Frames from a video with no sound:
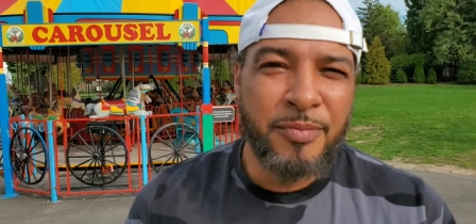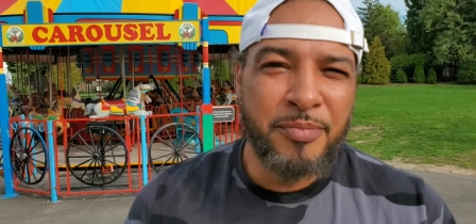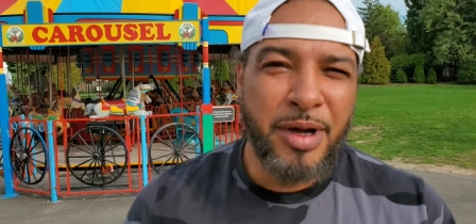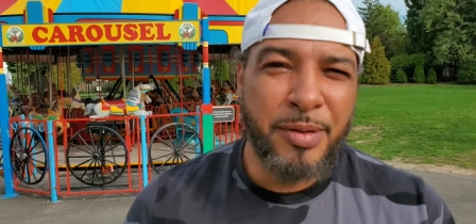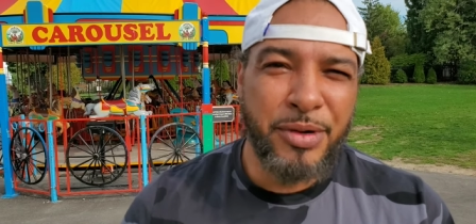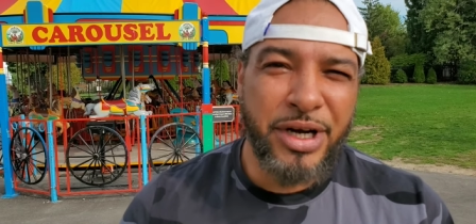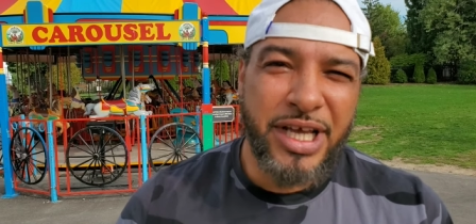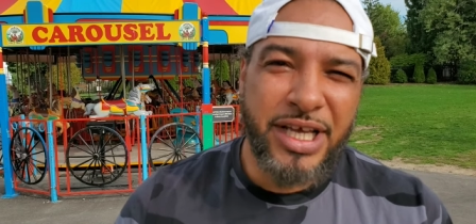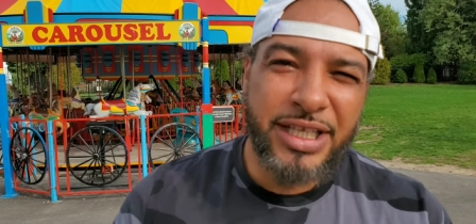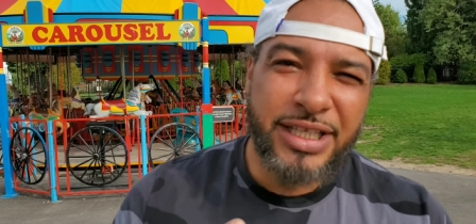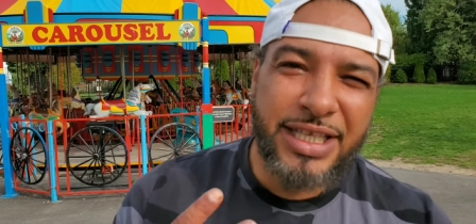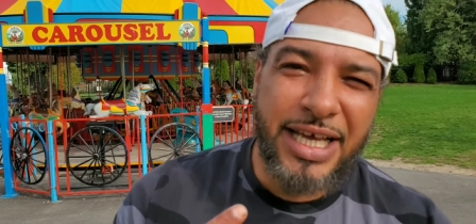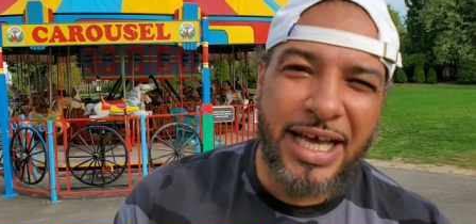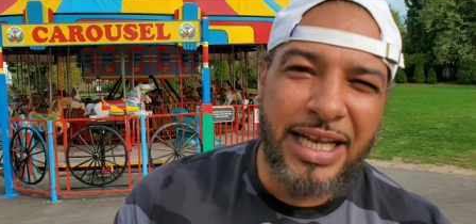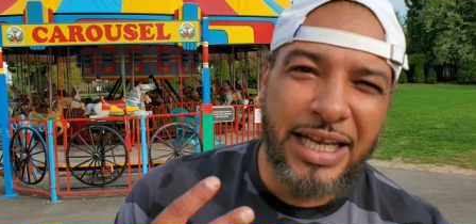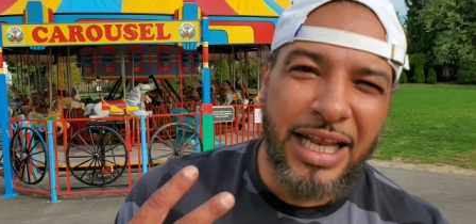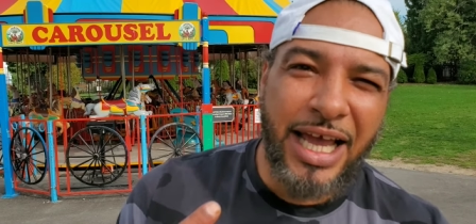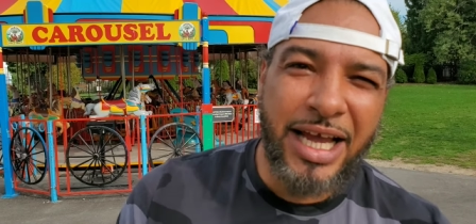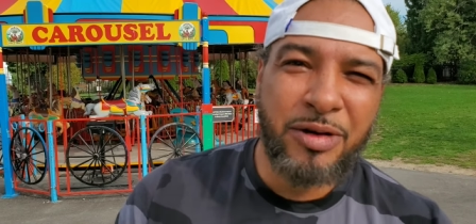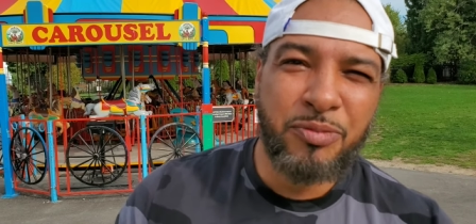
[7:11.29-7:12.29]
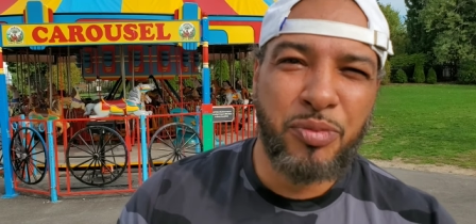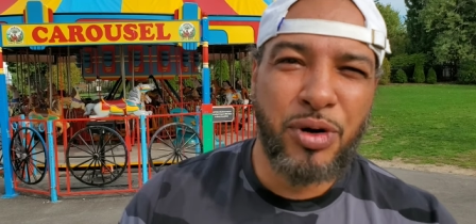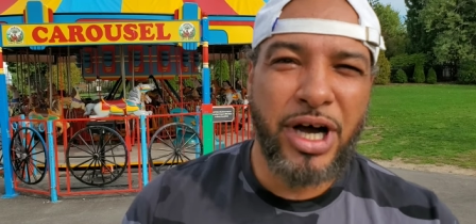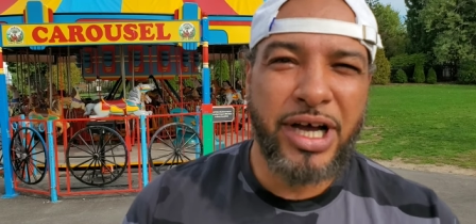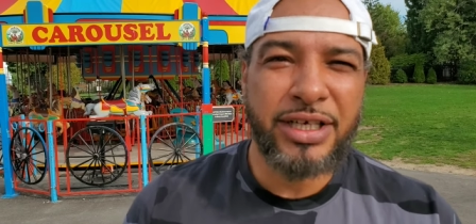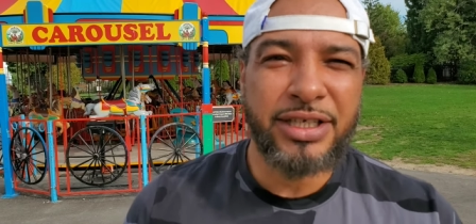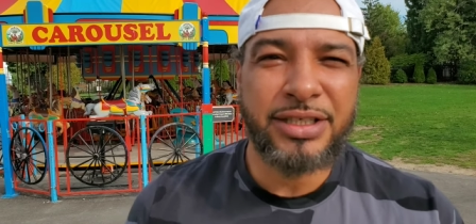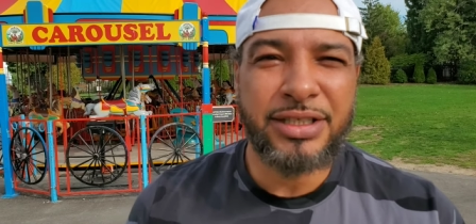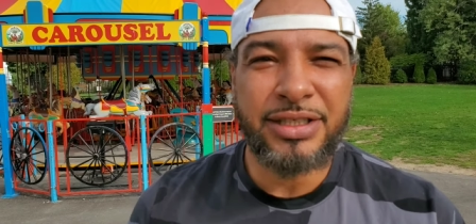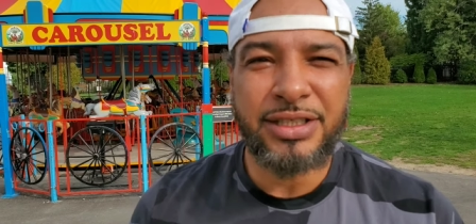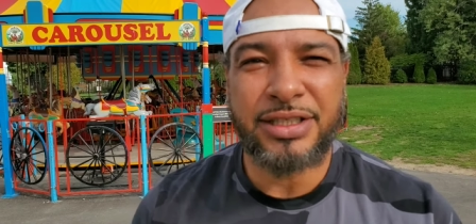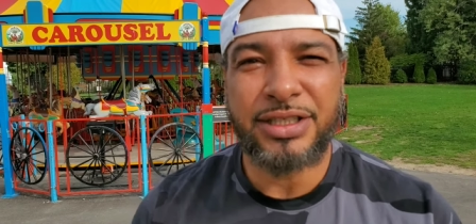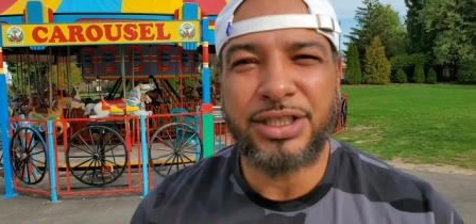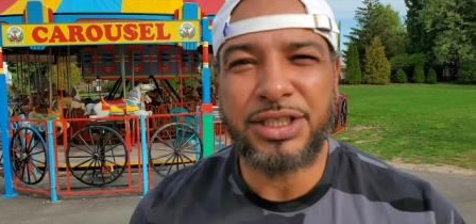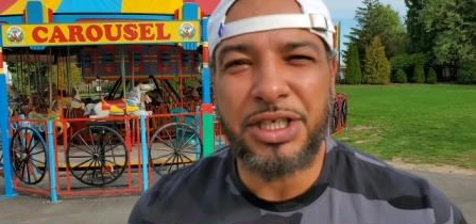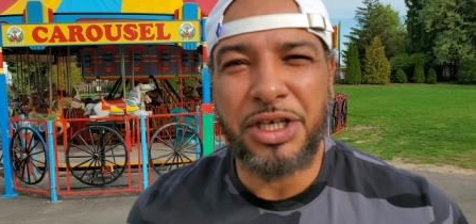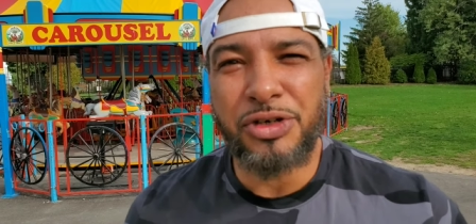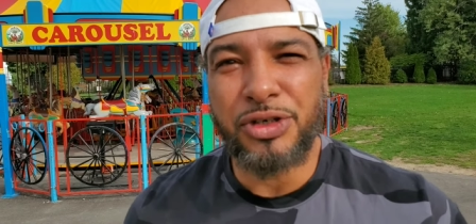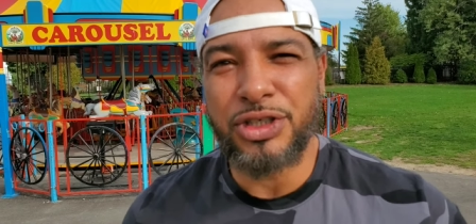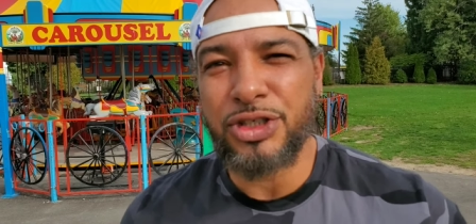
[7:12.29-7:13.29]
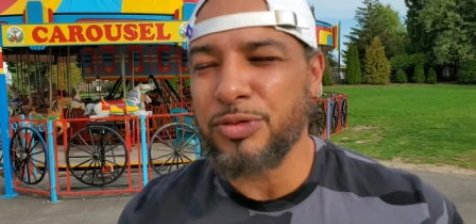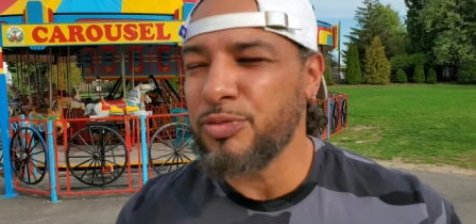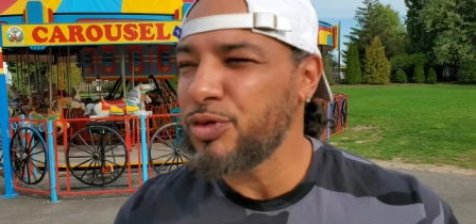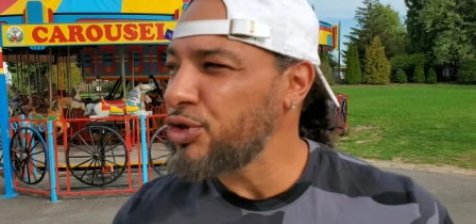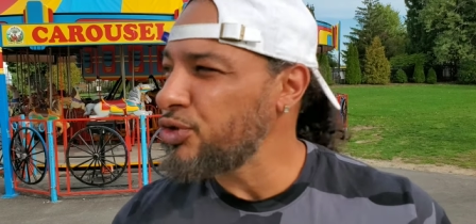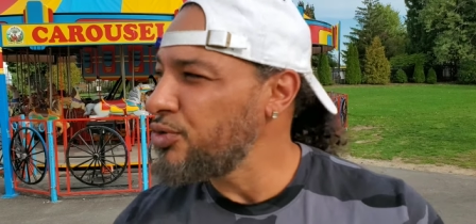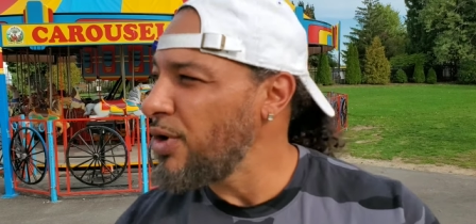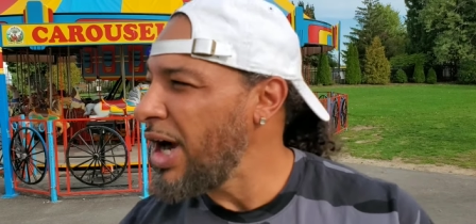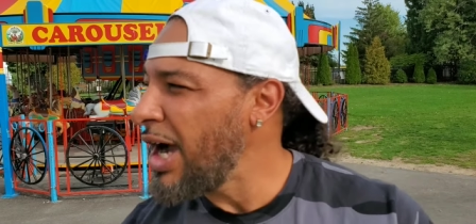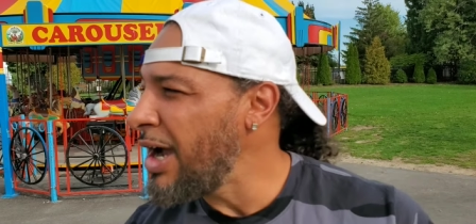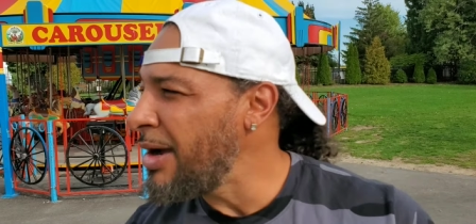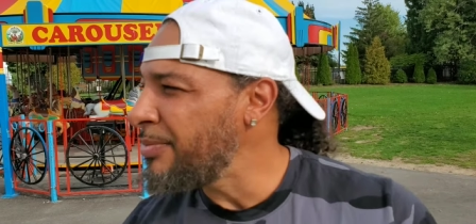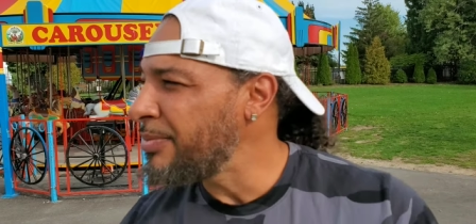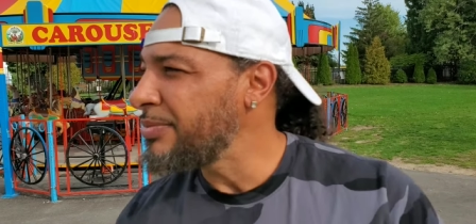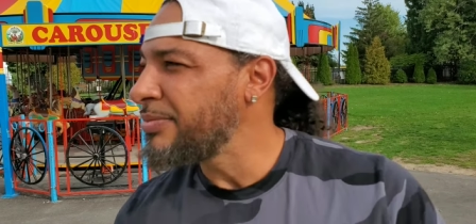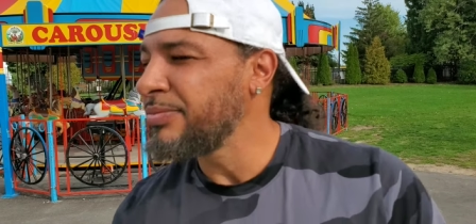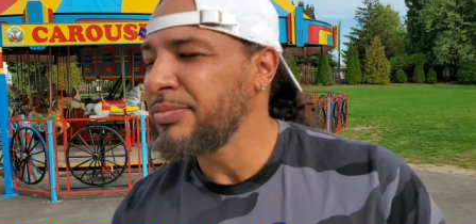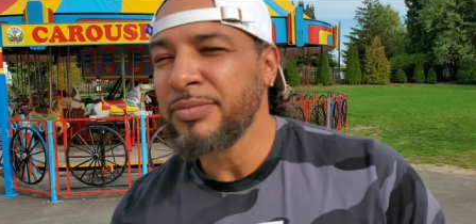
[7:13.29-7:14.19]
Remember to hit that like button, share, and subscribe.